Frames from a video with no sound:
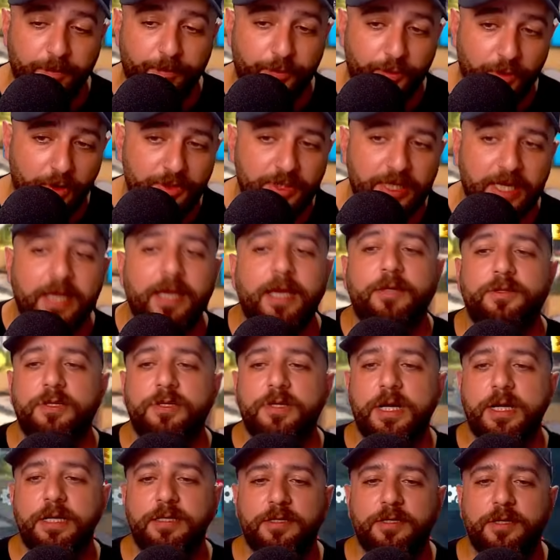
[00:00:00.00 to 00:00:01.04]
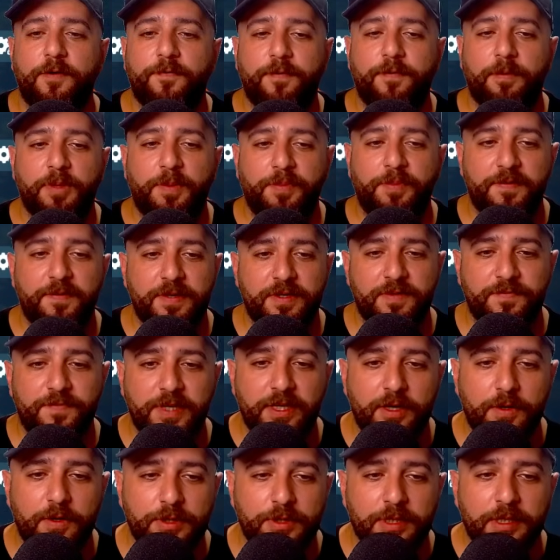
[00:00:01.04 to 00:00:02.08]
project, as you guys know from the previous
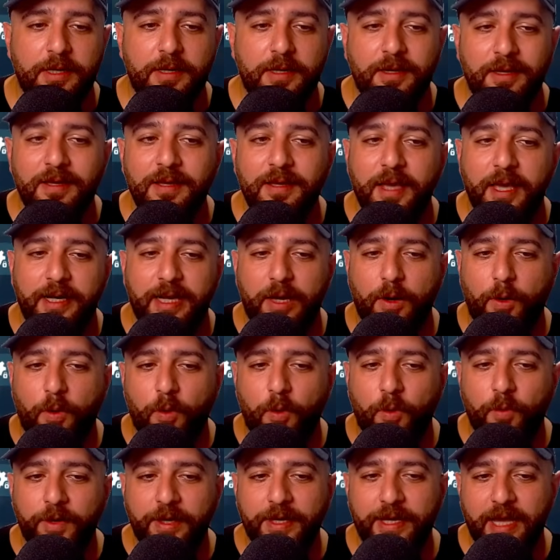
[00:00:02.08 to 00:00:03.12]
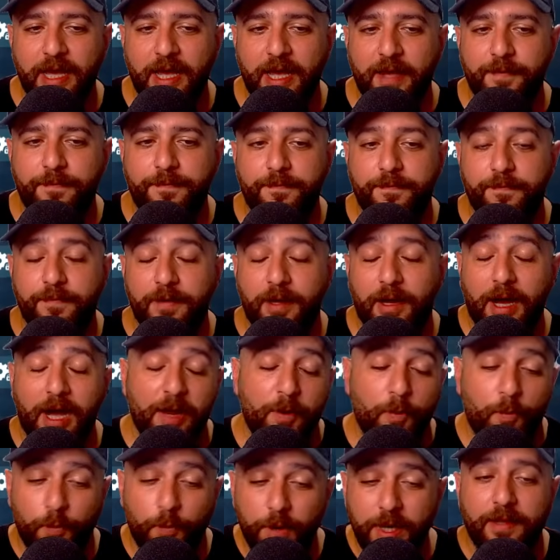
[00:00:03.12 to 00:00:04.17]
videos. And I
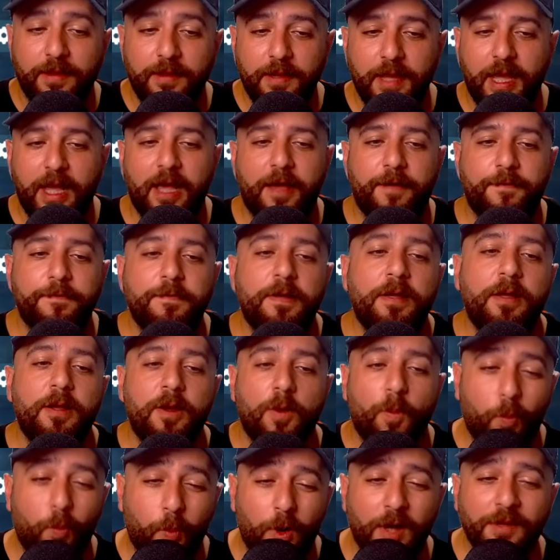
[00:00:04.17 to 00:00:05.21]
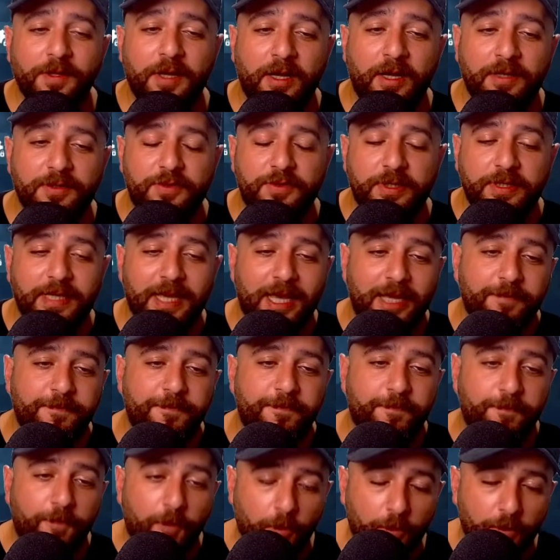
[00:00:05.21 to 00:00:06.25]
will have
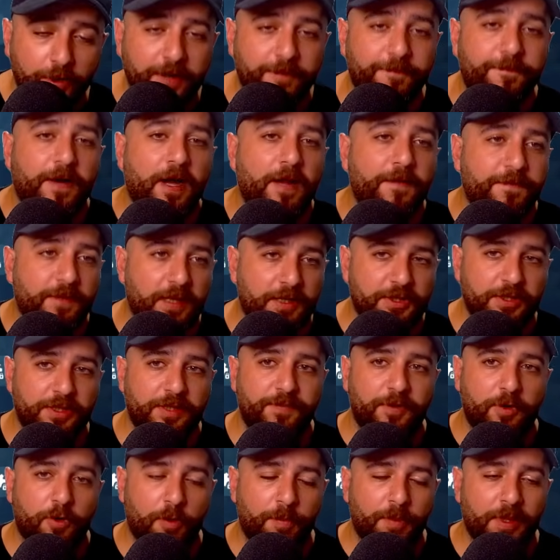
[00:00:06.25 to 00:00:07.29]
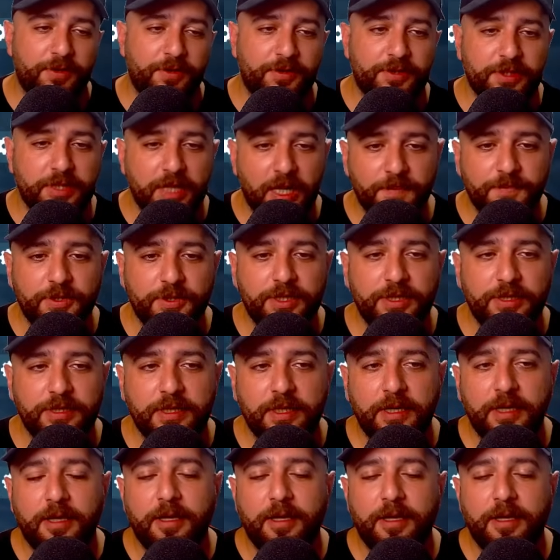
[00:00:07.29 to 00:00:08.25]
145 legendary commander sculptures